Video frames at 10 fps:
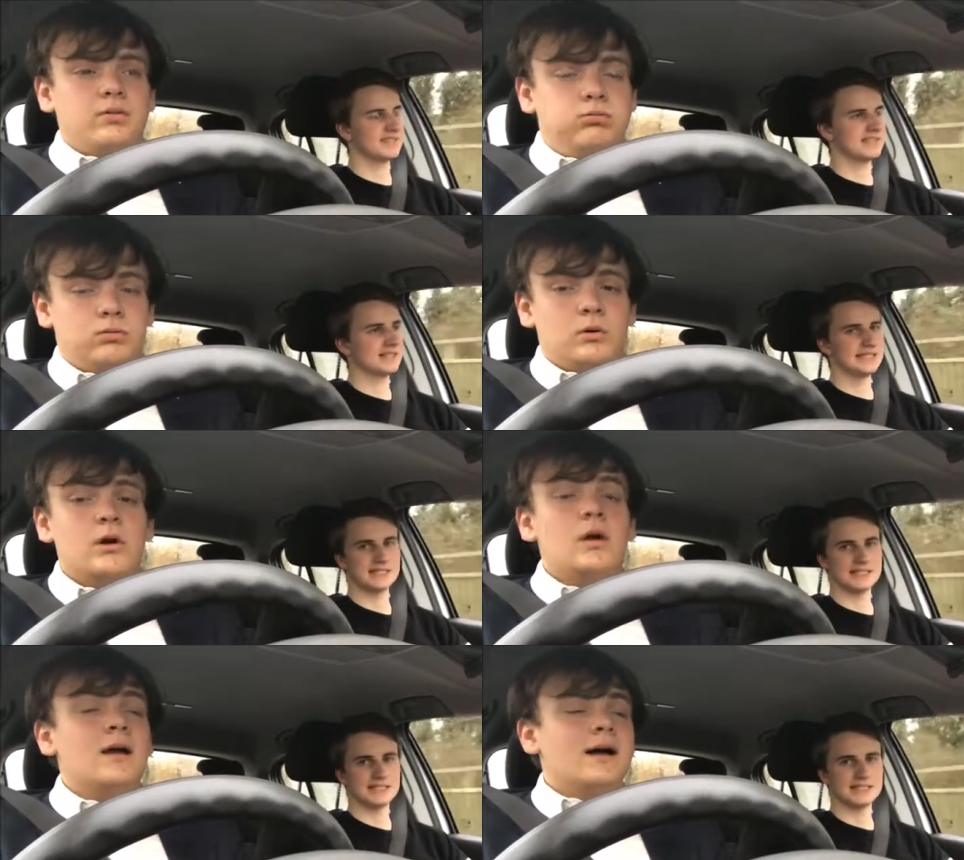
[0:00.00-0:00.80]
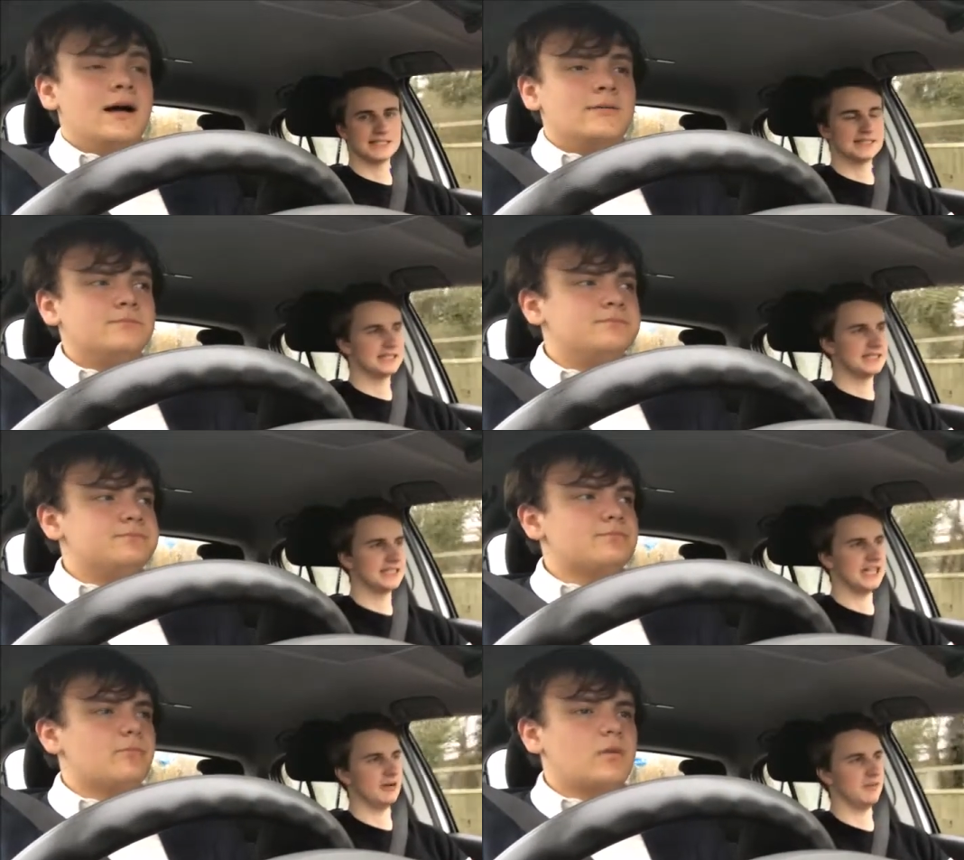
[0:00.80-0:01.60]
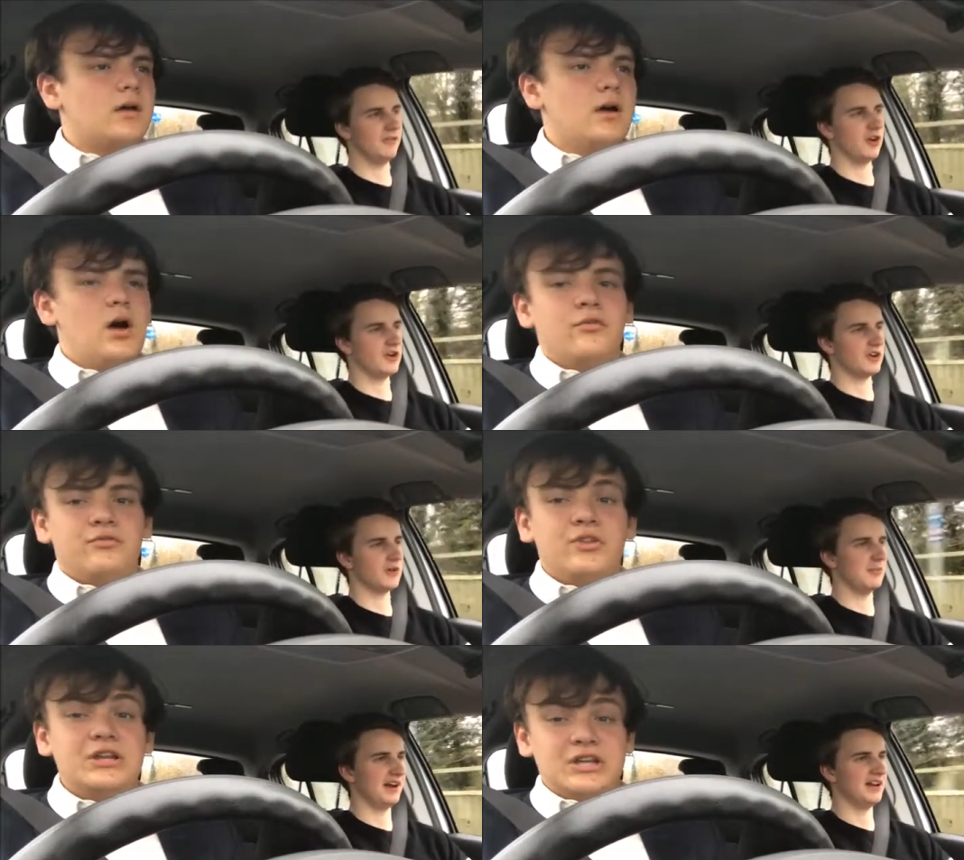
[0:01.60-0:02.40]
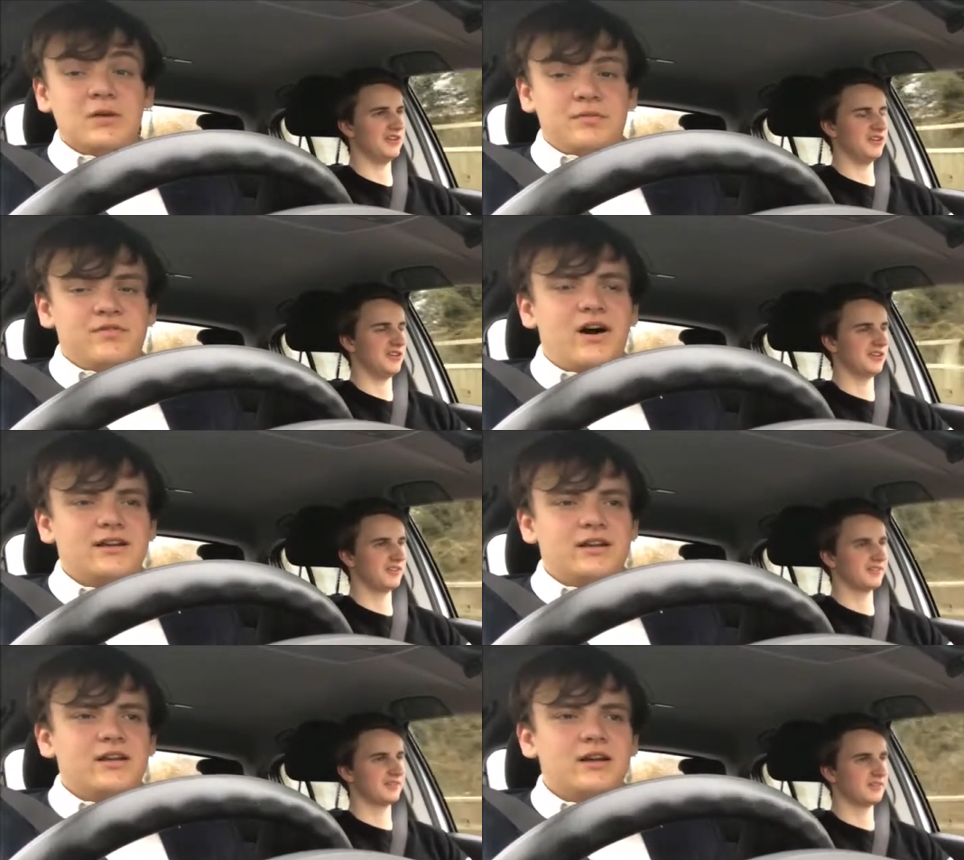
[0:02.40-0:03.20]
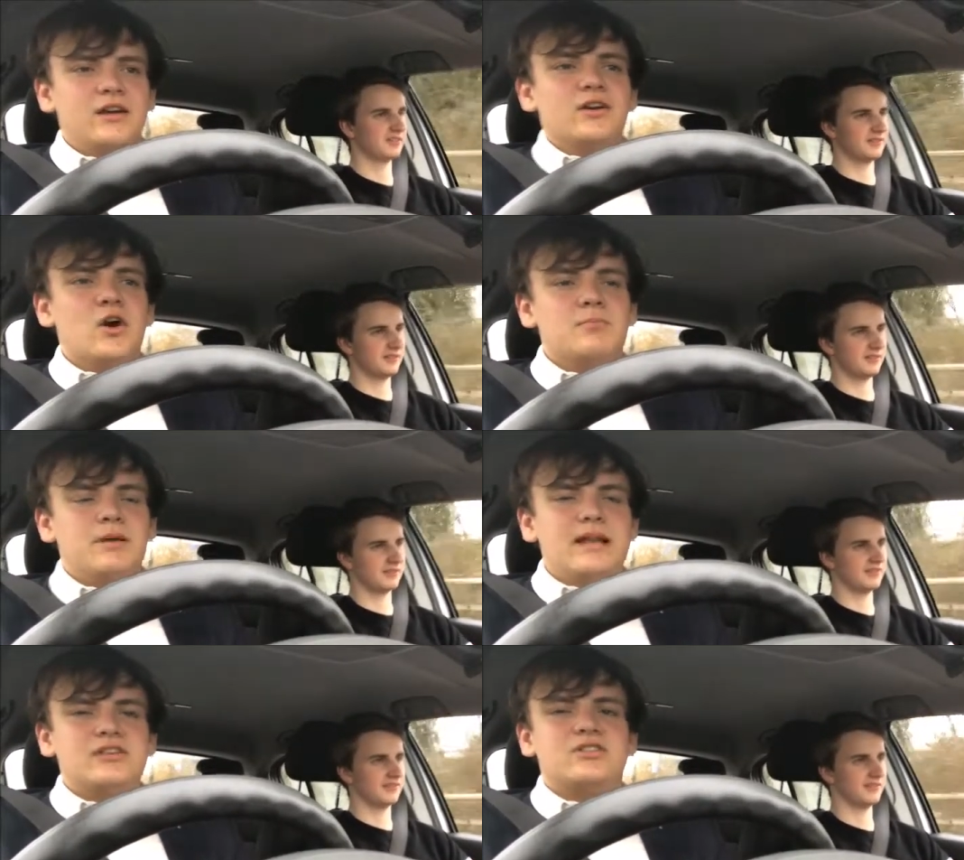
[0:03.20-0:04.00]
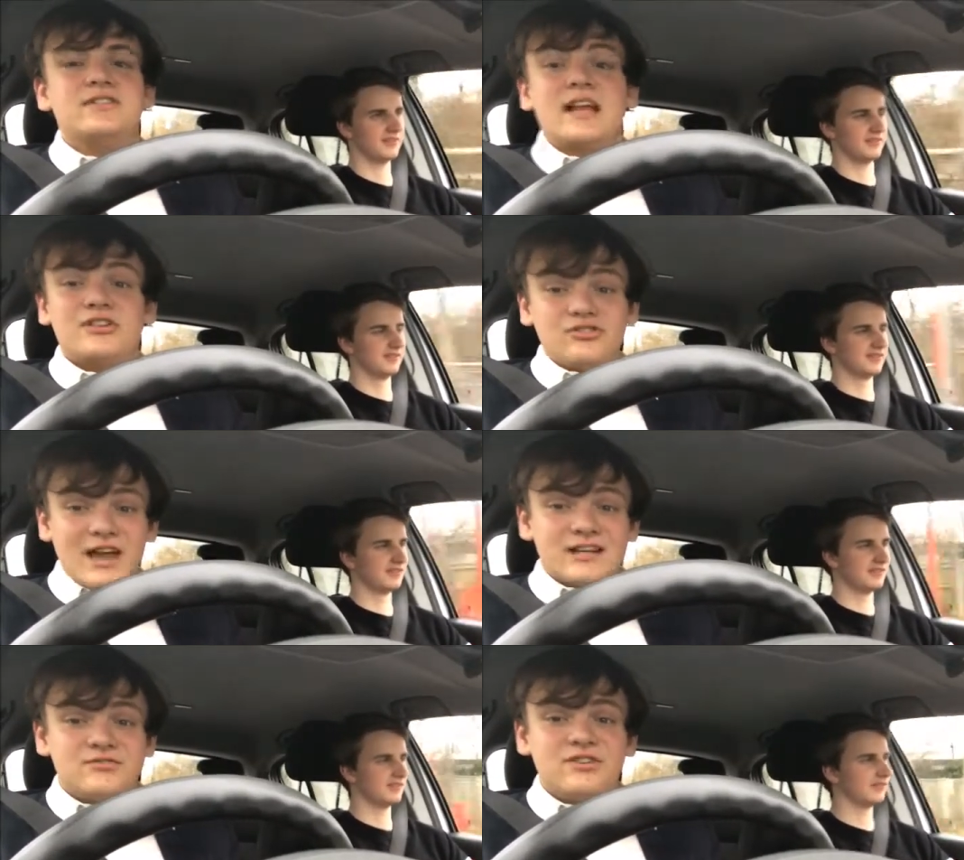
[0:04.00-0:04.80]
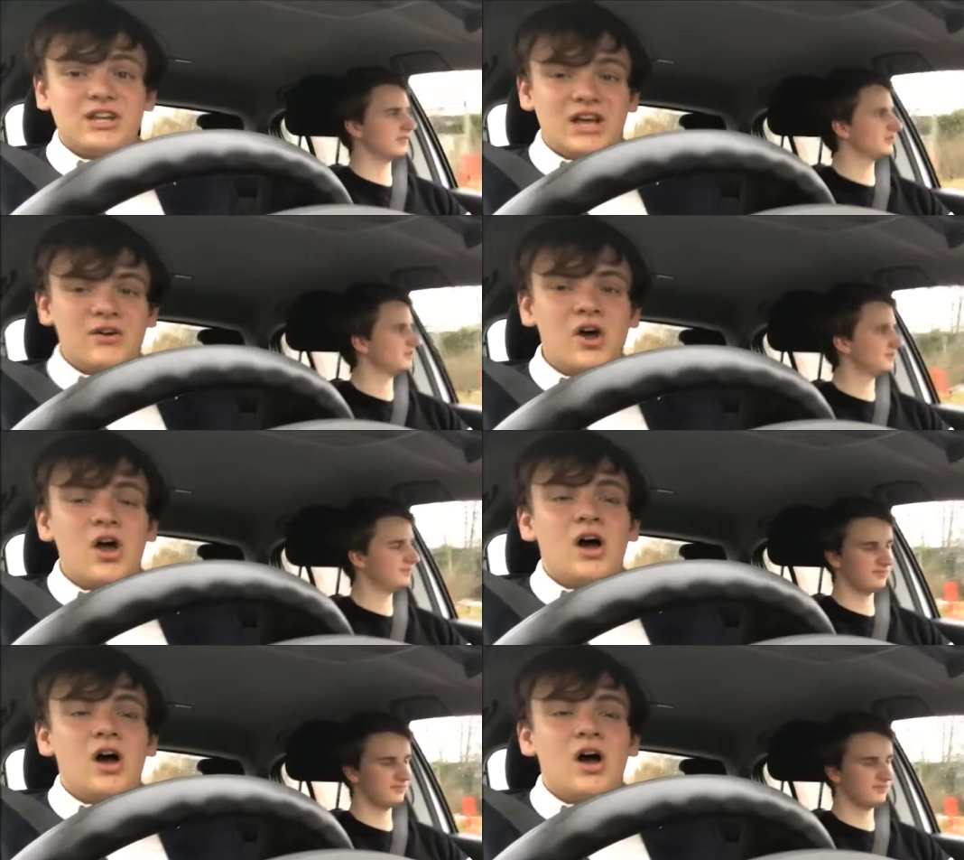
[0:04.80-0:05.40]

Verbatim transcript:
Speaker 1: the Jeremy Vine compilation / reaction video.